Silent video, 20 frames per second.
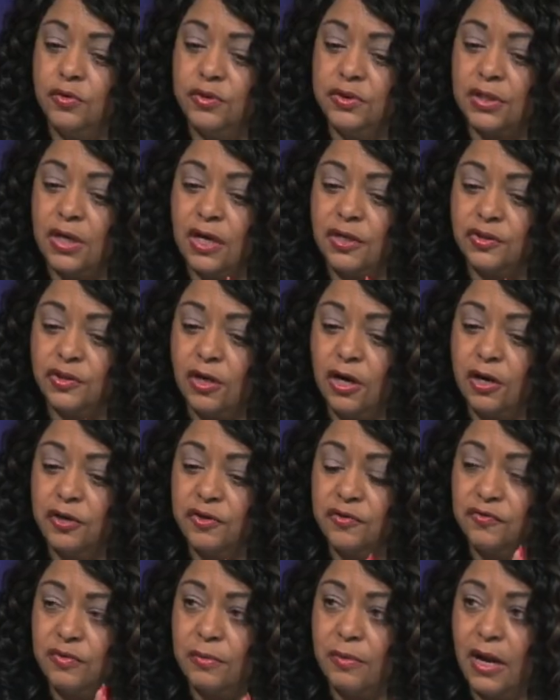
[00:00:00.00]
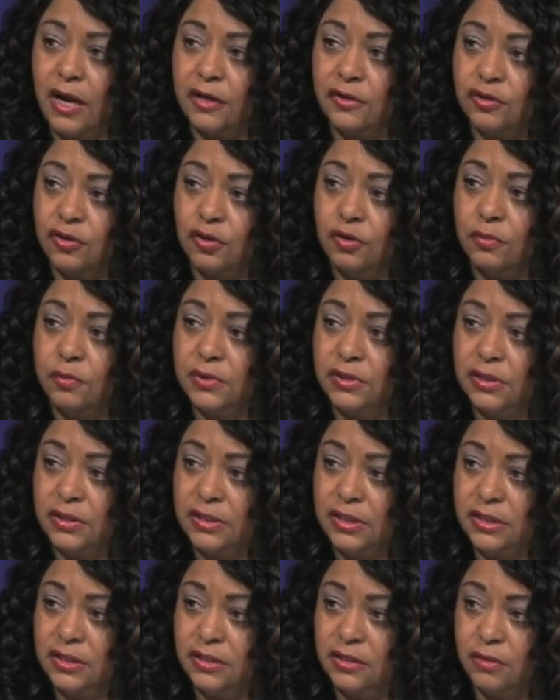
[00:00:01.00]
start charging from October to
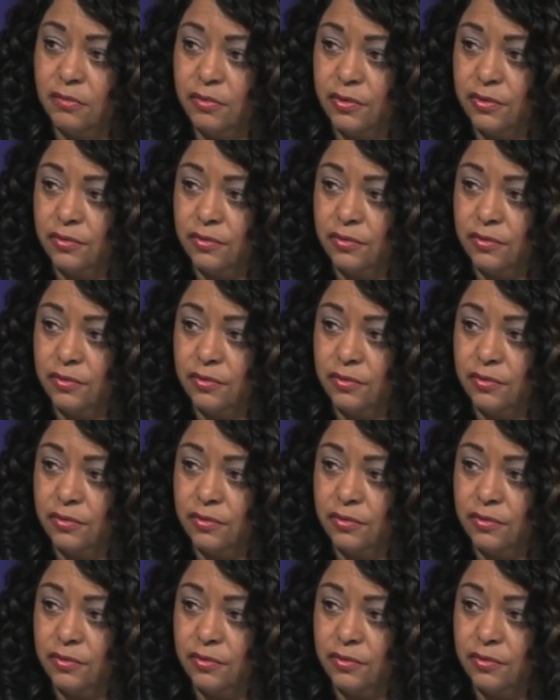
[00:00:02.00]
December.